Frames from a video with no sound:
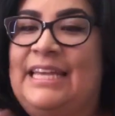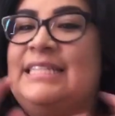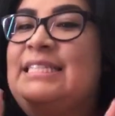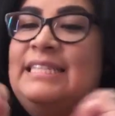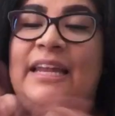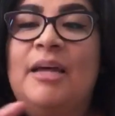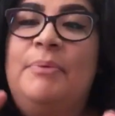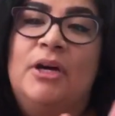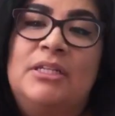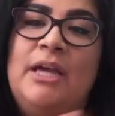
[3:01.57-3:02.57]
set
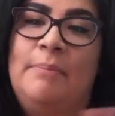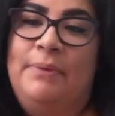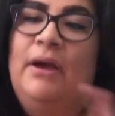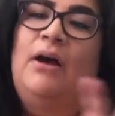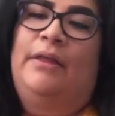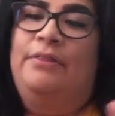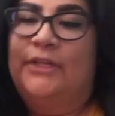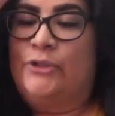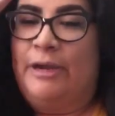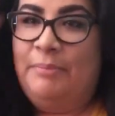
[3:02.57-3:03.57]
up, hooked up on
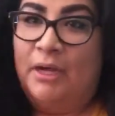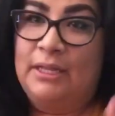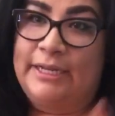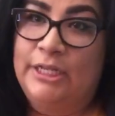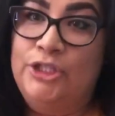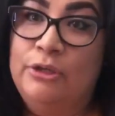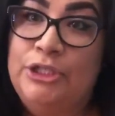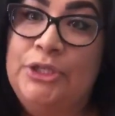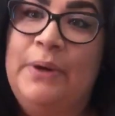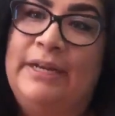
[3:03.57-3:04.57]
the tripod like I
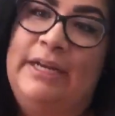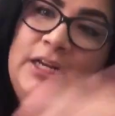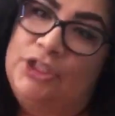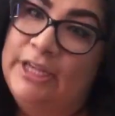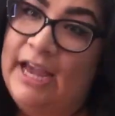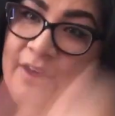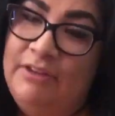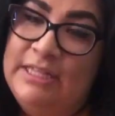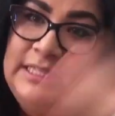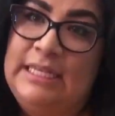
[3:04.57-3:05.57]
showed you, and I actually
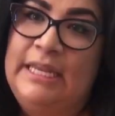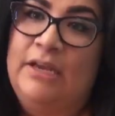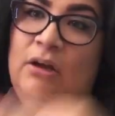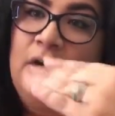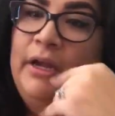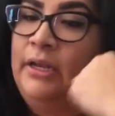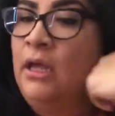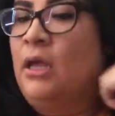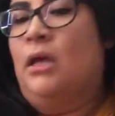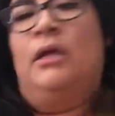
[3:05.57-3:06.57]
have it sitting on
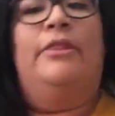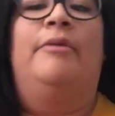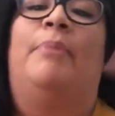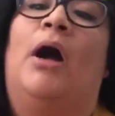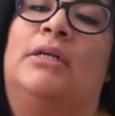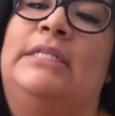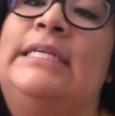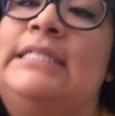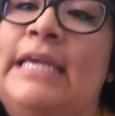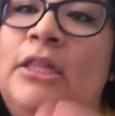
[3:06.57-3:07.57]
the
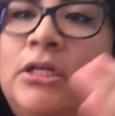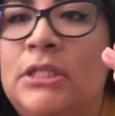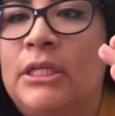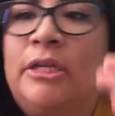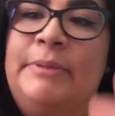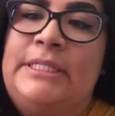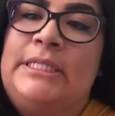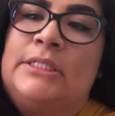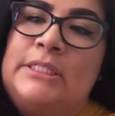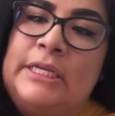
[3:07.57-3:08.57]
boxes. It looks a little bit
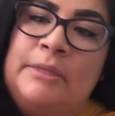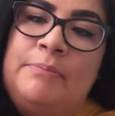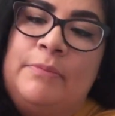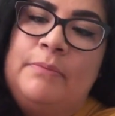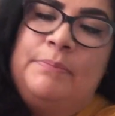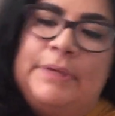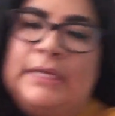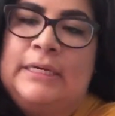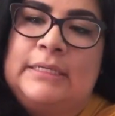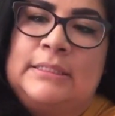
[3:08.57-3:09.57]
tilted
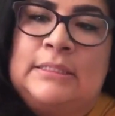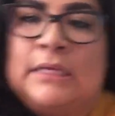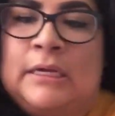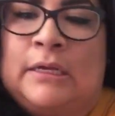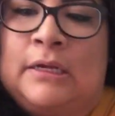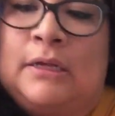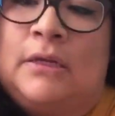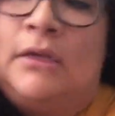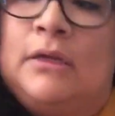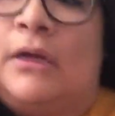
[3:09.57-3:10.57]
because
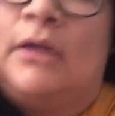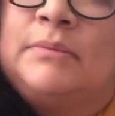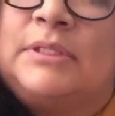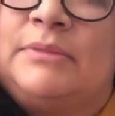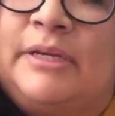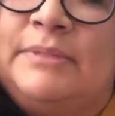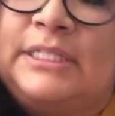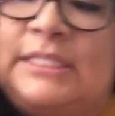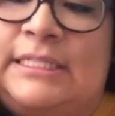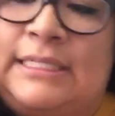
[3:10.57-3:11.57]
um, sometimes
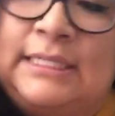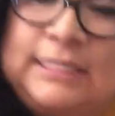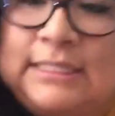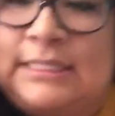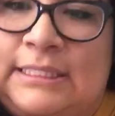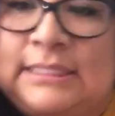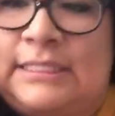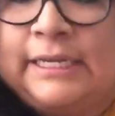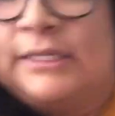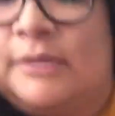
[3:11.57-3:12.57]
it just doesn't
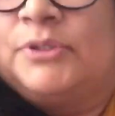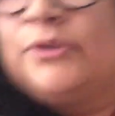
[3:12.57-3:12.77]
stand up